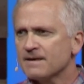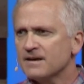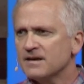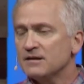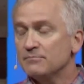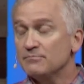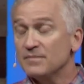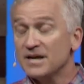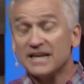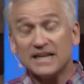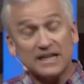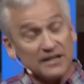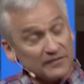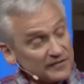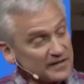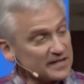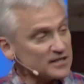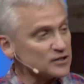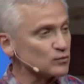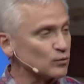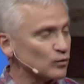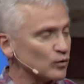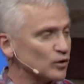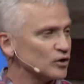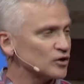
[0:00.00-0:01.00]
and making
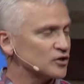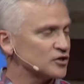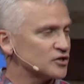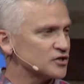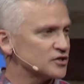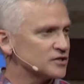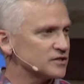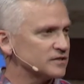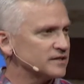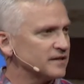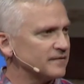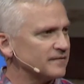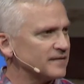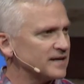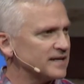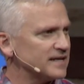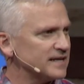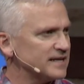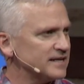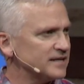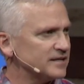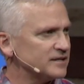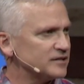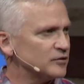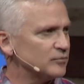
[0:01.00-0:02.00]
things worse than they
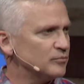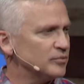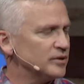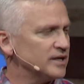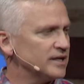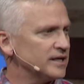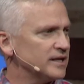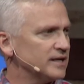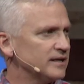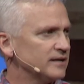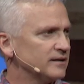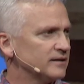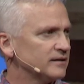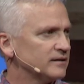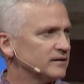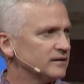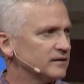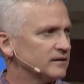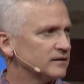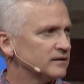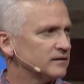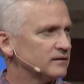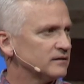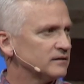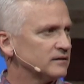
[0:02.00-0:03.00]
needed to be.
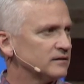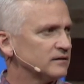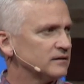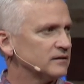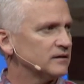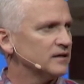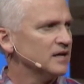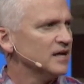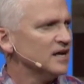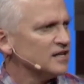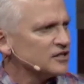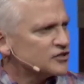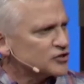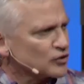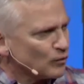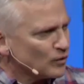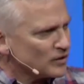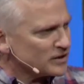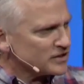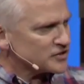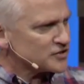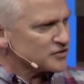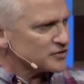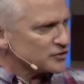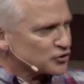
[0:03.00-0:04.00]
So, what
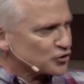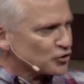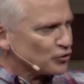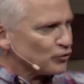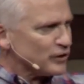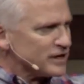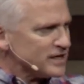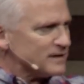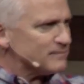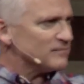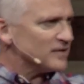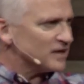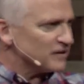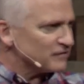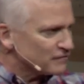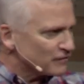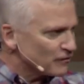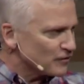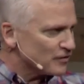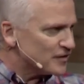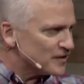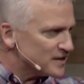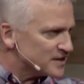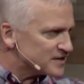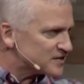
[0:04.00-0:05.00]
is the treatment for
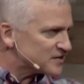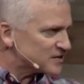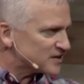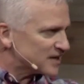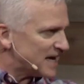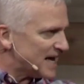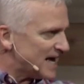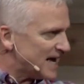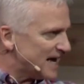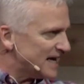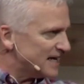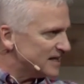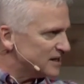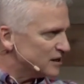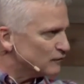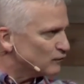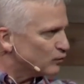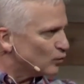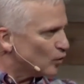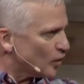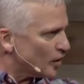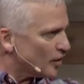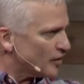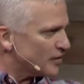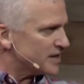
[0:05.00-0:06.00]
this kind of
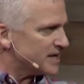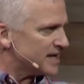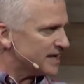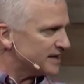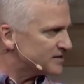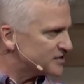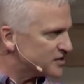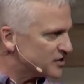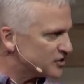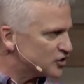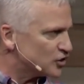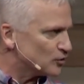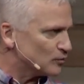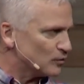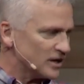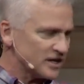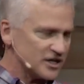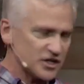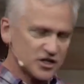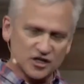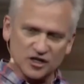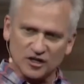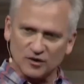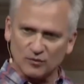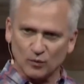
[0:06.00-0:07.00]
worrying
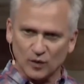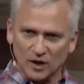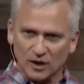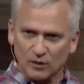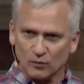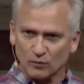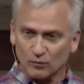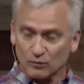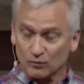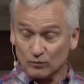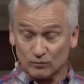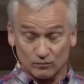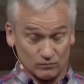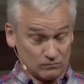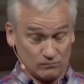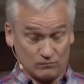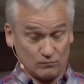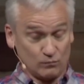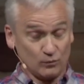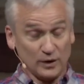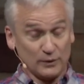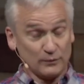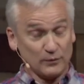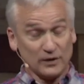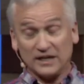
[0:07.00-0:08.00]
situation where
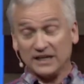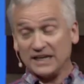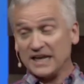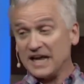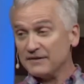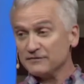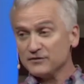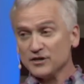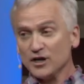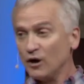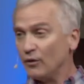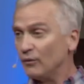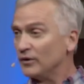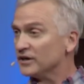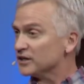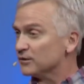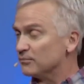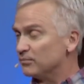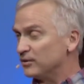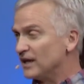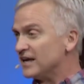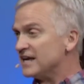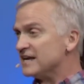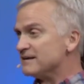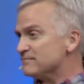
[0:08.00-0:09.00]
we really have no one to
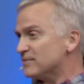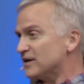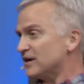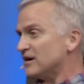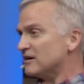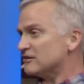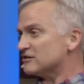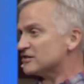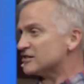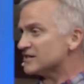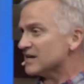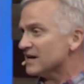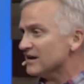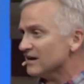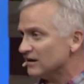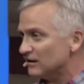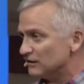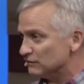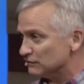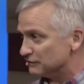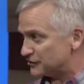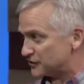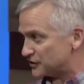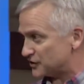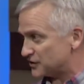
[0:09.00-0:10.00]
blame but
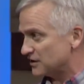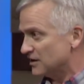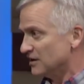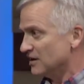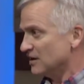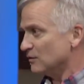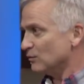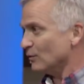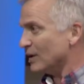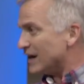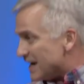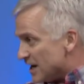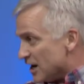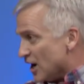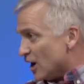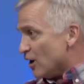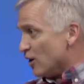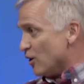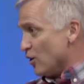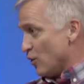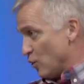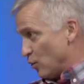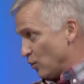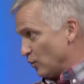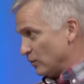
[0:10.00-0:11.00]
ourselves? We
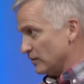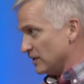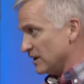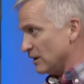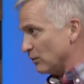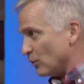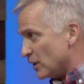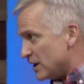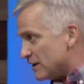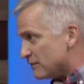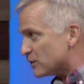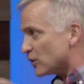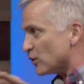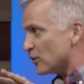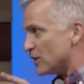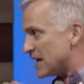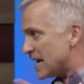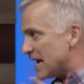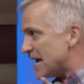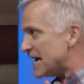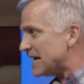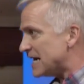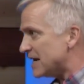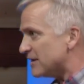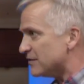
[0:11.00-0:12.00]
know that we've
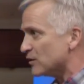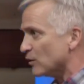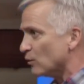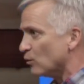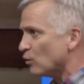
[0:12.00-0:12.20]
created the